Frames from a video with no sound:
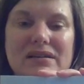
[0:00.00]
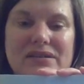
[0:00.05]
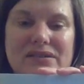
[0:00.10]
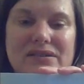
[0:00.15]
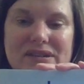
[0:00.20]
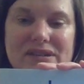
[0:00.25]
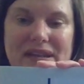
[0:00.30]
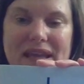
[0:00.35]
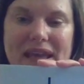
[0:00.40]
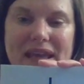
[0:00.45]

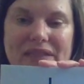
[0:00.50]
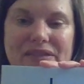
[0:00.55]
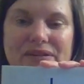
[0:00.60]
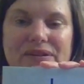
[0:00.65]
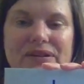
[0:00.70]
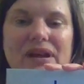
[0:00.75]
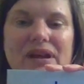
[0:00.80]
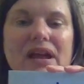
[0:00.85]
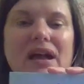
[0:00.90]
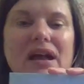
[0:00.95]

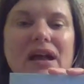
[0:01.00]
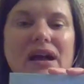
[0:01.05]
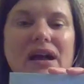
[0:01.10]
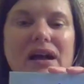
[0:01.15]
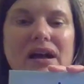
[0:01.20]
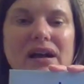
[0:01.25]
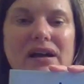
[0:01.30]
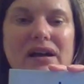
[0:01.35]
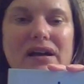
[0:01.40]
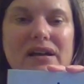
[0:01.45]
Together,
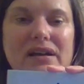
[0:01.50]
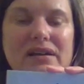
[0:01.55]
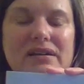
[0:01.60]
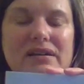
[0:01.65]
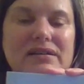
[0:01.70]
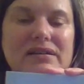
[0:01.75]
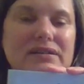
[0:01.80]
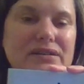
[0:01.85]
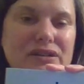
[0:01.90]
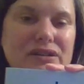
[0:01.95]

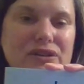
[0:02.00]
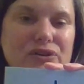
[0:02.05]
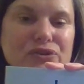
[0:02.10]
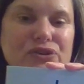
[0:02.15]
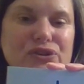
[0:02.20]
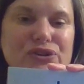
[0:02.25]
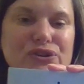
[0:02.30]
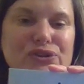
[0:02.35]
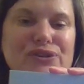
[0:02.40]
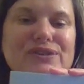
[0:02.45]
your
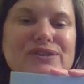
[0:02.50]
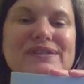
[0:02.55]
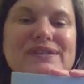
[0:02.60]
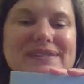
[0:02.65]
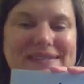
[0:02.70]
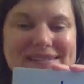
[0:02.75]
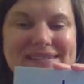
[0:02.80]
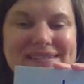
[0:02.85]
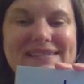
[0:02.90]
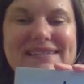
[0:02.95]
turn.
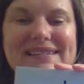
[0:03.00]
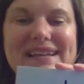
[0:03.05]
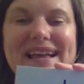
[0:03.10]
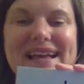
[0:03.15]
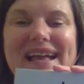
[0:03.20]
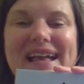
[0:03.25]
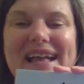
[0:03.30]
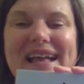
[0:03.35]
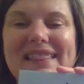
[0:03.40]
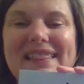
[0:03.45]

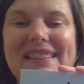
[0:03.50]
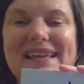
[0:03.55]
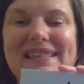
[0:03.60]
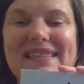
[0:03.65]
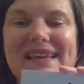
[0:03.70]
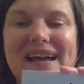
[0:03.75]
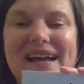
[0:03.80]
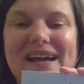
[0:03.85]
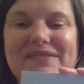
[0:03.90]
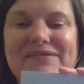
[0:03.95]
Like
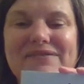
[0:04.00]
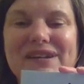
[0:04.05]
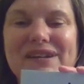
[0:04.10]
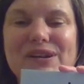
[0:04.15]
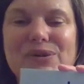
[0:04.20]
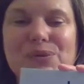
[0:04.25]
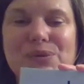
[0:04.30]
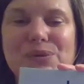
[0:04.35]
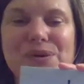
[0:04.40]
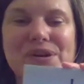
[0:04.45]
the huffing
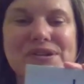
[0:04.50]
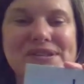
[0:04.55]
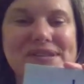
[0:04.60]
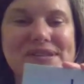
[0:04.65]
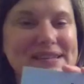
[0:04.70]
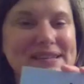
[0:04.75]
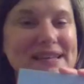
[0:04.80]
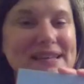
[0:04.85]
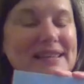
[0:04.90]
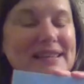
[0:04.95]

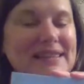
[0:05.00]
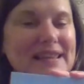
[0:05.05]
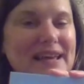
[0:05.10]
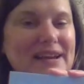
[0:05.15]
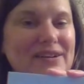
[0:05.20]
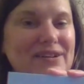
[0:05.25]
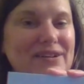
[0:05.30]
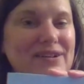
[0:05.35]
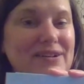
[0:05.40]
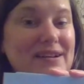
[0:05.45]
horse,
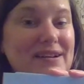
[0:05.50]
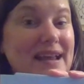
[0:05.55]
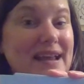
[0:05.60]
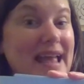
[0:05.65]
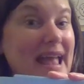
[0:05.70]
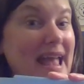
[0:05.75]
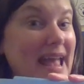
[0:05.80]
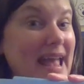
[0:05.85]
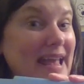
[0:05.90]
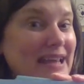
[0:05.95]
letter
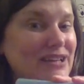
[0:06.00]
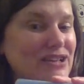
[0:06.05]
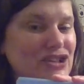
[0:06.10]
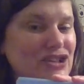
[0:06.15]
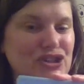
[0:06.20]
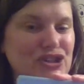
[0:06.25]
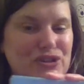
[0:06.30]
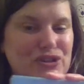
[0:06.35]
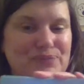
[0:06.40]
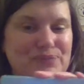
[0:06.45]

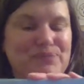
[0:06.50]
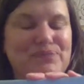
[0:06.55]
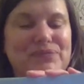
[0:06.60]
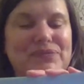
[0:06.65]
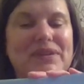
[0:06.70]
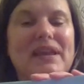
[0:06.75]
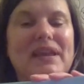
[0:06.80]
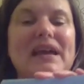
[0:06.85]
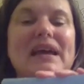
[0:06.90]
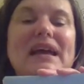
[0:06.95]
H.
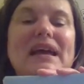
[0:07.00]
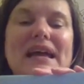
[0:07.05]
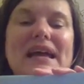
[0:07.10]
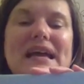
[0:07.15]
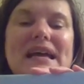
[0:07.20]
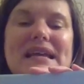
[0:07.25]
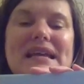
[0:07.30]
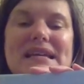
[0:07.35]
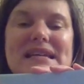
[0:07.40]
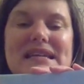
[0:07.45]

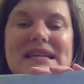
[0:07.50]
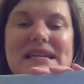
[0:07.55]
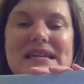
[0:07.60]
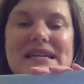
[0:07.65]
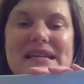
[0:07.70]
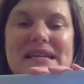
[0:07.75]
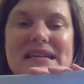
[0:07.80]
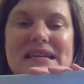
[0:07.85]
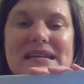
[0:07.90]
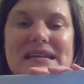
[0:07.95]

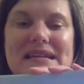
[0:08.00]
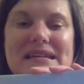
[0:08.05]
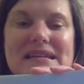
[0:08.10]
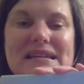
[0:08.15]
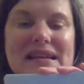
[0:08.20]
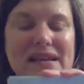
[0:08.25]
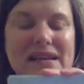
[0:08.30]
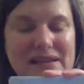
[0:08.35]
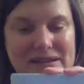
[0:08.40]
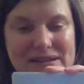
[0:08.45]

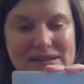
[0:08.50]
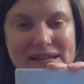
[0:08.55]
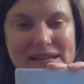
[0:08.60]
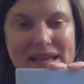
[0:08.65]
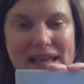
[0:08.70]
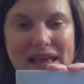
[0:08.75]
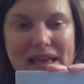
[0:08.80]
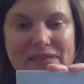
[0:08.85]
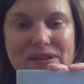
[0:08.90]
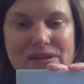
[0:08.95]

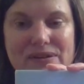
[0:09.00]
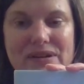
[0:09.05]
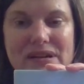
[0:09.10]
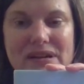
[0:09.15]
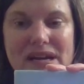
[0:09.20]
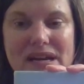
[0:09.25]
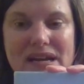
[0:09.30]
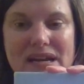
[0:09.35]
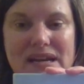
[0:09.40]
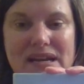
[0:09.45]
Together,
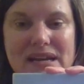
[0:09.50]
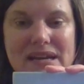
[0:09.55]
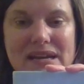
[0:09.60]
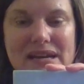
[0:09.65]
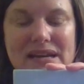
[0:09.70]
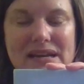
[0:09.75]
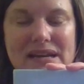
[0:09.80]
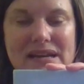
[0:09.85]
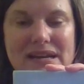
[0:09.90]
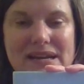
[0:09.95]

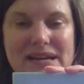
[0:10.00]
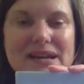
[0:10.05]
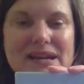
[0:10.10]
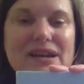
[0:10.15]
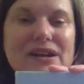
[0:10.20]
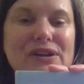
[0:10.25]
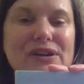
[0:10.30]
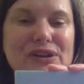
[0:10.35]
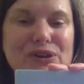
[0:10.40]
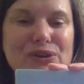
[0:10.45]

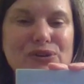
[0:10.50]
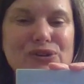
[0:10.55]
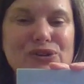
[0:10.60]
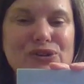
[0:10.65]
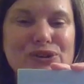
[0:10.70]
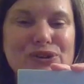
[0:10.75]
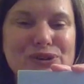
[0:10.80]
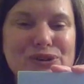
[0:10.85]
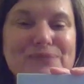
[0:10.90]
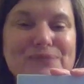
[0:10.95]
your
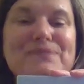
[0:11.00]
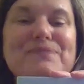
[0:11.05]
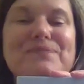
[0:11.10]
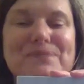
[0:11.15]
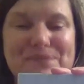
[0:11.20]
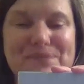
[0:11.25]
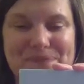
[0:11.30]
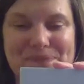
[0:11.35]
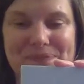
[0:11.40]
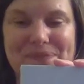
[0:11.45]
turn.
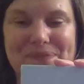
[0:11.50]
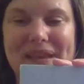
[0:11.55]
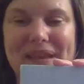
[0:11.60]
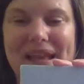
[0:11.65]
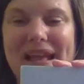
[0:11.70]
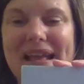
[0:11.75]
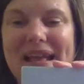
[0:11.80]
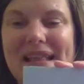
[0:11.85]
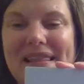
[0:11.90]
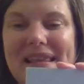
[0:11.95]

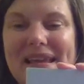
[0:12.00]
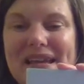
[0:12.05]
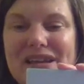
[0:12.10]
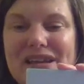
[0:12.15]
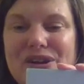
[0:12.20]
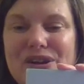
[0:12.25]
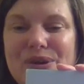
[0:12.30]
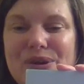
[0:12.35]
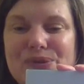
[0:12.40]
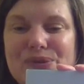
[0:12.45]
Like
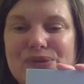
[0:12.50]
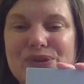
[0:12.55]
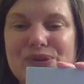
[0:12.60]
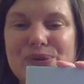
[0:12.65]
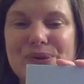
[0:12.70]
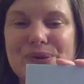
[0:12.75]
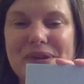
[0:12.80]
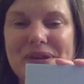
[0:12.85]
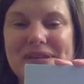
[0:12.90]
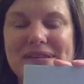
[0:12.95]
nose
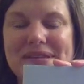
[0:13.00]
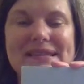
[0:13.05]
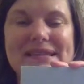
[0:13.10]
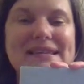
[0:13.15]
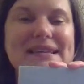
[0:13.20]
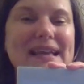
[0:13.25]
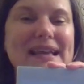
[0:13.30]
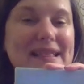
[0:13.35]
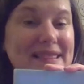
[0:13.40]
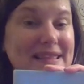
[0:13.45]

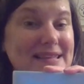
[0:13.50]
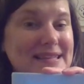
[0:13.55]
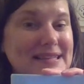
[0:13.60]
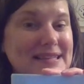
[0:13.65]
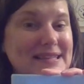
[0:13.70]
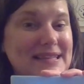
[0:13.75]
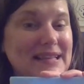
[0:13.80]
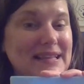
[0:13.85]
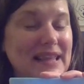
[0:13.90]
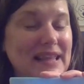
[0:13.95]
noise, this is
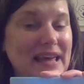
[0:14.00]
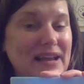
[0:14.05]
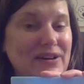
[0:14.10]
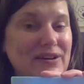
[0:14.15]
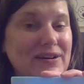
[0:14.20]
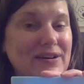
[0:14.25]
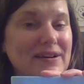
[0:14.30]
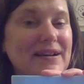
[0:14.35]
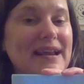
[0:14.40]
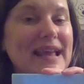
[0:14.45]
the
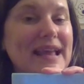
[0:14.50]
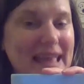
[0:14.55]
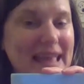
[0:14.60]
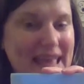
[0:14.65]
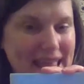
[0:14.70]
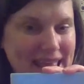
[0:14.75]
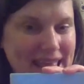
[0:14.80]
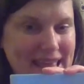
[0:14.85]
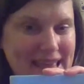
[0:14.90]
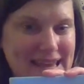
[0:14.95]
letter
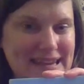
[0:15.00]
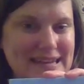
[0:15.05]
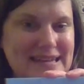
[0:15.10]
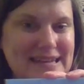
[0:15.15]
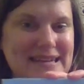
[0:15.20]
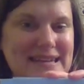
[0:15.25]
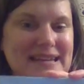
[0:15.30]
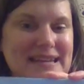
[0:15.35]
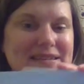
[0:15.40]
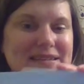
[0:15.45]

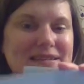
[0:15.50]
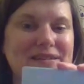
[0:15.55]
N.